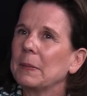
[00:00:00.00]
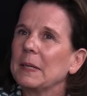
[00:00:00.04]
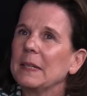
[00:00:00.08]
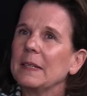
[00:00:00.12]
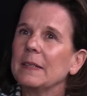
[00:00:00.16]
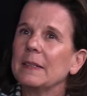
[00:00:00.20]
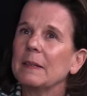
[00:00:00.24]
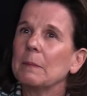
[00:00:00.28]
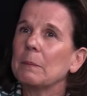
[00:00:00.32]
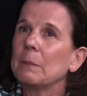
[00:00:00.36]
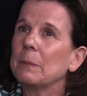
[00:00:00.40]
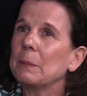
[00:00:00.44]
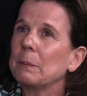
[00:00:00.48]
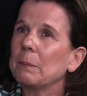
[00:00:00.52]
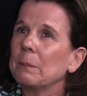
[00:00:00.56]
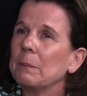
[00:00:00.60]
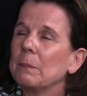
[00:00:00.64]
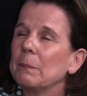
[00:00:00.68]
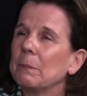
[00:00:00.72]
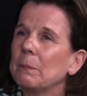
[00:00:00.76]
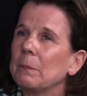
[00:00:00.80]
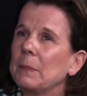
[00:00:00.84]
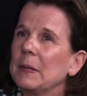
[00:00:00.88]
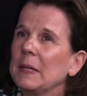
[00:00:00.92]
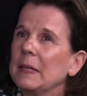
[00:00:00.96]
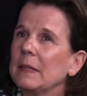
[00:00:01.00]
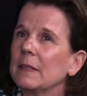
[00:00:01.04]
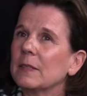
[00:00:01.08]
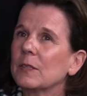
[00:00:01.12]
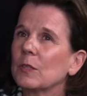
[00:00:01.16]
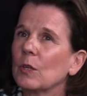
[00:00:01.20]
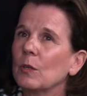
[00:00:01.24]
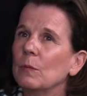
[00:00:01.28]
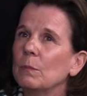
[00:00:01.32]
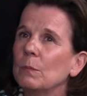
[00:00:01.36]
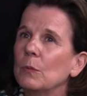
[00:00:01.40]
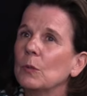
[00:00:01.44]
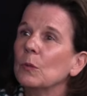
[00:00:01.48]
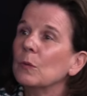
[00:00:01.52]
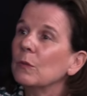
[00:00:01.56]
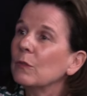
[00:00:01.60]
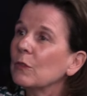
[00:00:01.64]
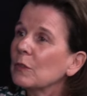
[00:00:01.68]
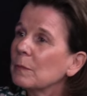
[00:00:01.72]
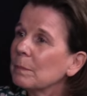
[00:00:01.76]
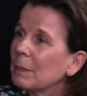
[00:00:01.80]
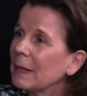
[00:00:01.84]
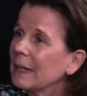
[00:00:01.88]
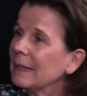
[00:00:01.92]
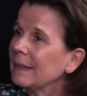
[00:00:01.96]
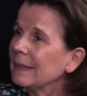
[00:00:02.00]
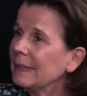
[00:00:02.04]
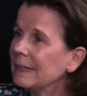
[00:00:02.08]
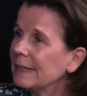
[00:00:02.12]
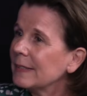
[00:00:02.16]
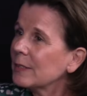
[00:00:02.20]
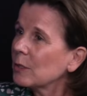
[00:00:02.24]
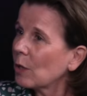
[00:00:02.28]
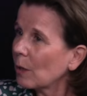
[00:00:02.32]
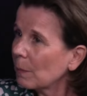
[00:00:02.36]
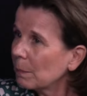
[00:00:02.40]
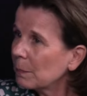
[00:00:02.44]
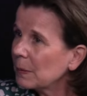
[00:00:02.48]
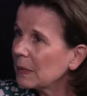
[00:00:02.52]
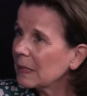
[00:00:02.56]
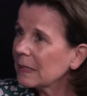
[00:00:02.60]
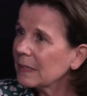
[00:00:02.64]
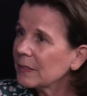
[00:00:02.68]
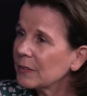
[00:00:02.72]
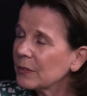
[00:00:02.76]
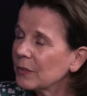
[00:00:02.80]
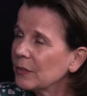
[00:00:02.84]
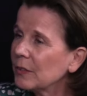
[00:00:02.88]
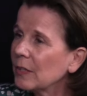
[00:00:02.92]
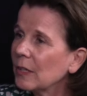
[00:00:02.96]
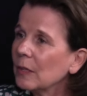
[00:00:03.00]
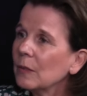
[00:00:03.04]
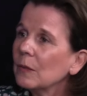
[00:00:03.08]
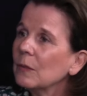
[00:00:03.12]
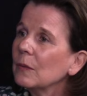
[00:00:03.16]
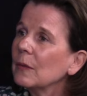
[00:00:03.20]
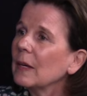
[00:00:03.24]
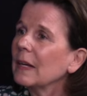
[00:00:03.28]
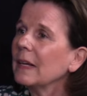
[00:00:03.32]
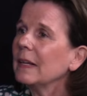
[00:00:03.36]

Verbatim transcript: being being so moved by these topics you mm-hmm.